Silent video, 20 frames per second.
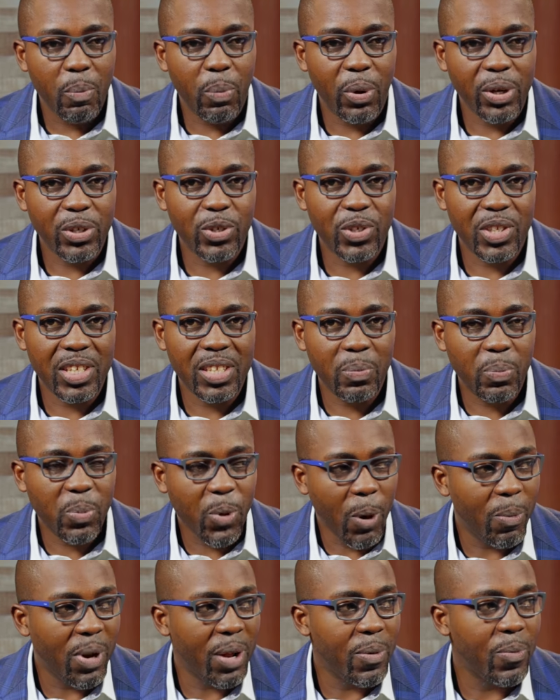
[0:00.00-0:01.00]
But you see, the
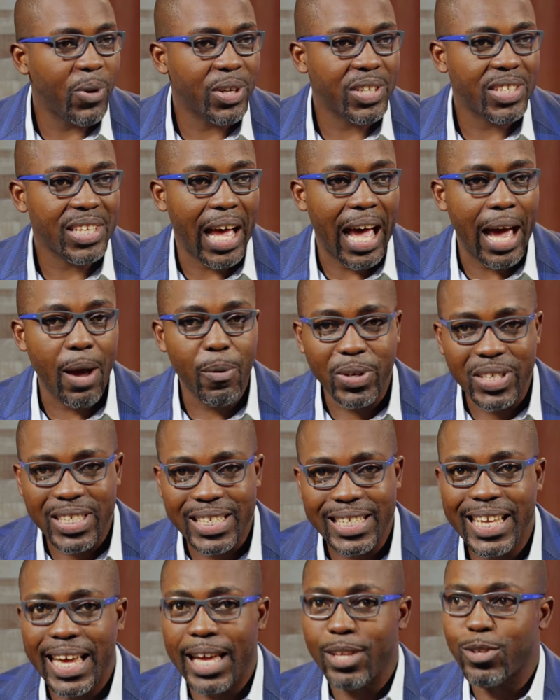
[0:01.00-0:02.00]
problem was I was
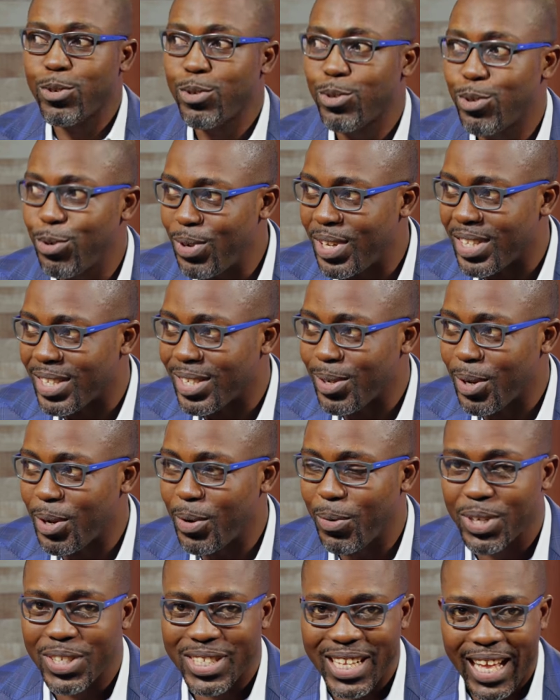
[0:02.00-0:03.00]
scared to do it. So
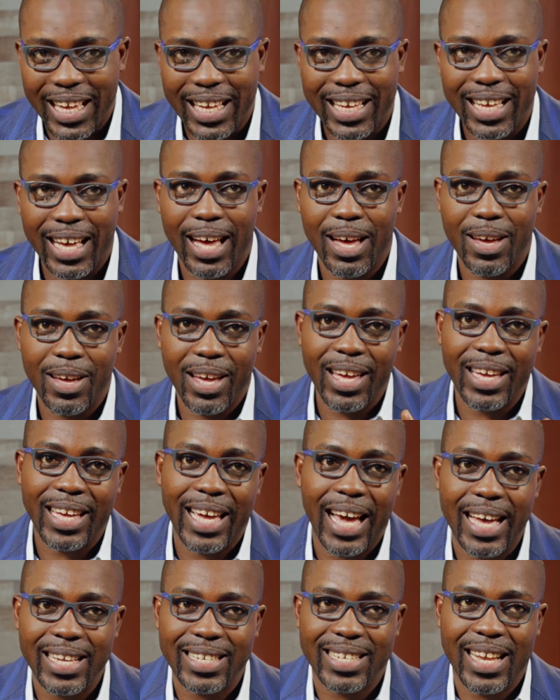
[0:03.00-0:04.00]
it was like, hey
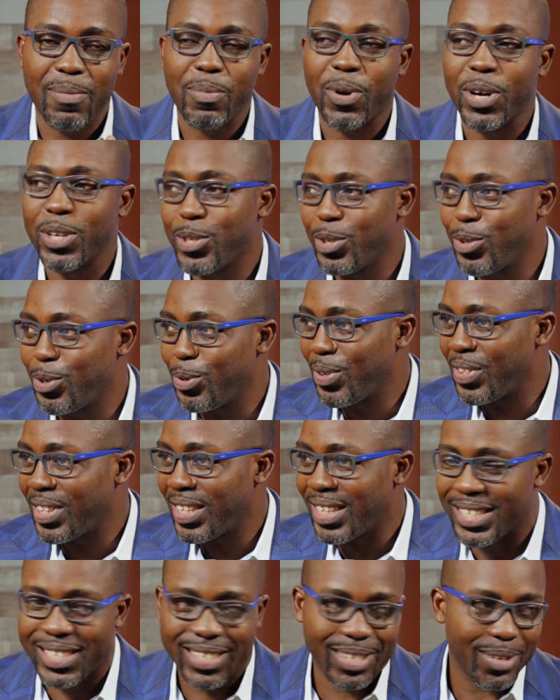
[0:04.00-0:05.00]
guys, I'm going to do
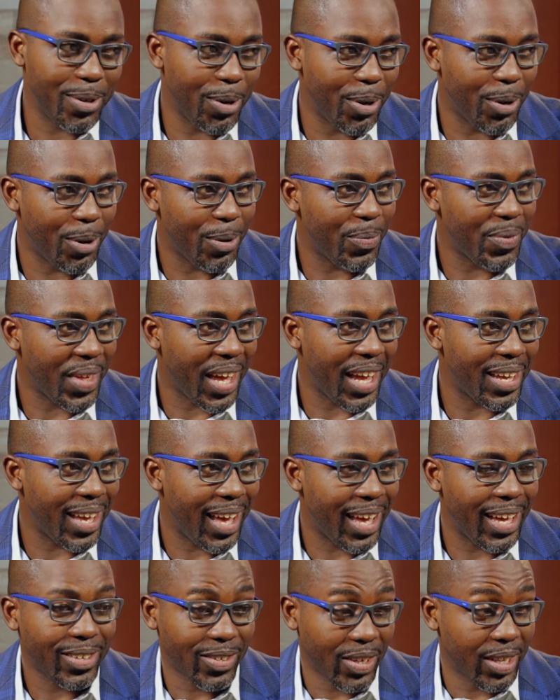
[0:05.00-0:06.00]
this. You know, I
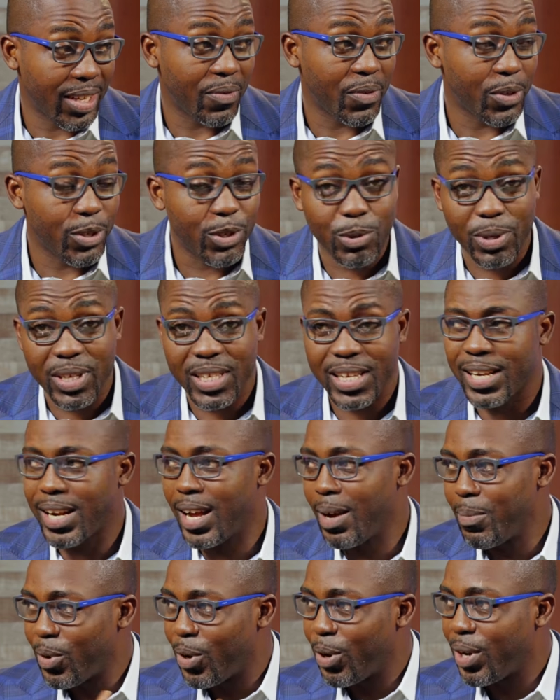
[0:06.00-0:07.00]
actually yeah. even tweeted,
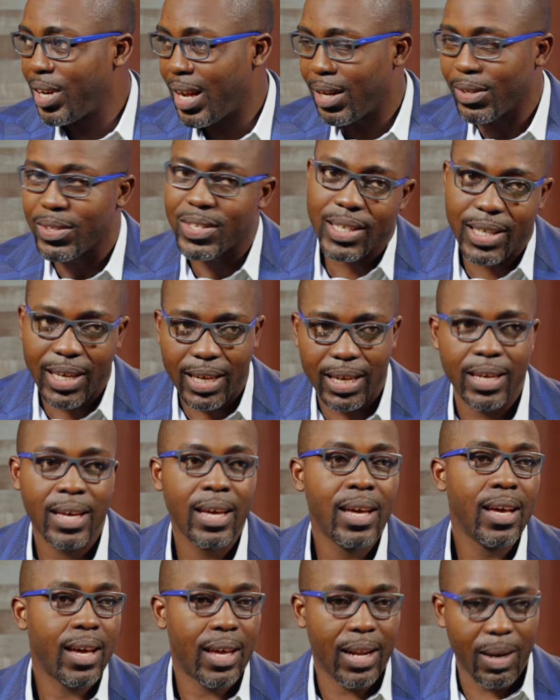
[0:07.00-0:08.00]
I'm going out today
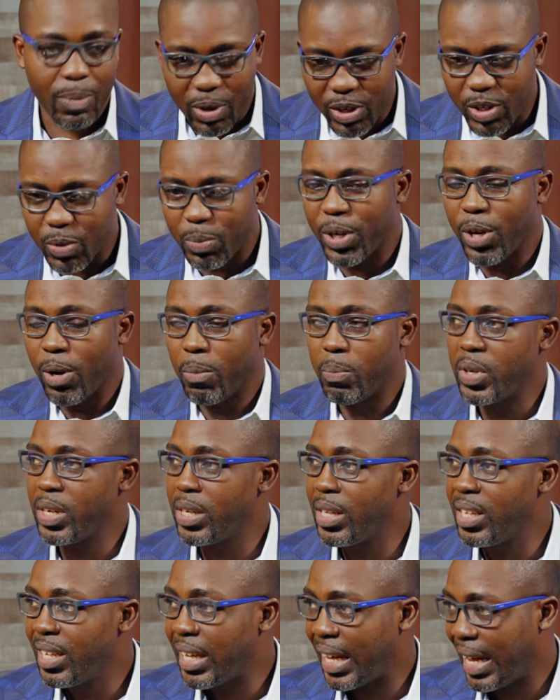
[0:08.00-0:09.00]
and I'm going to be
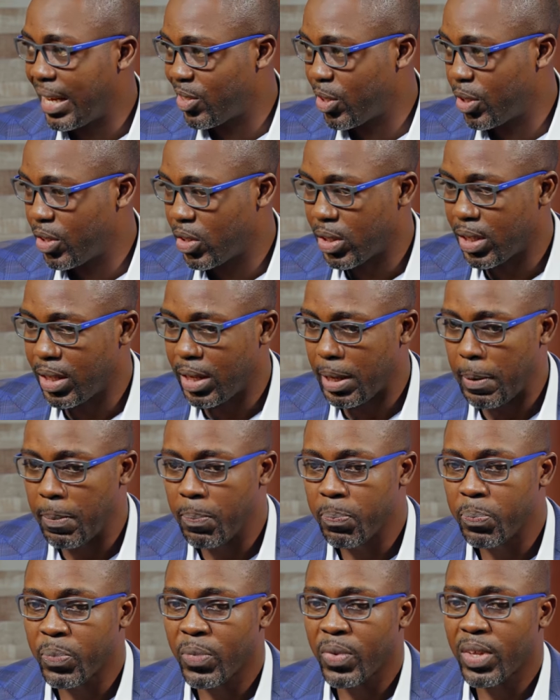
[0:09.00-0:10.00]
completely cashless today.
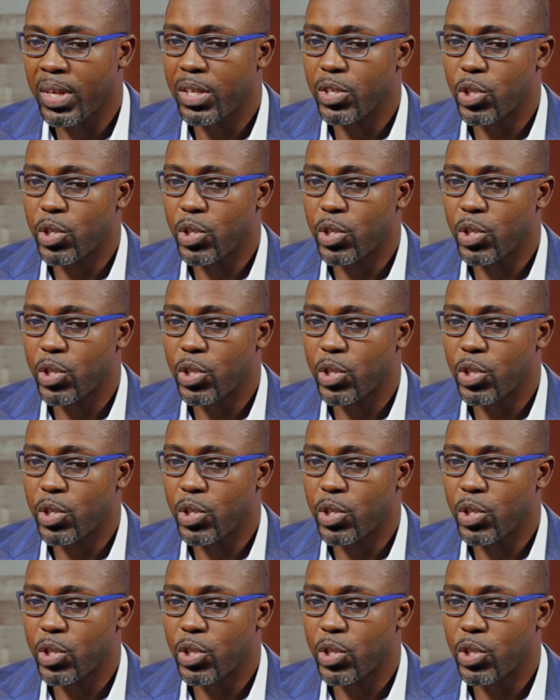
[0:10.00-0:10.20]
Mm-hmm.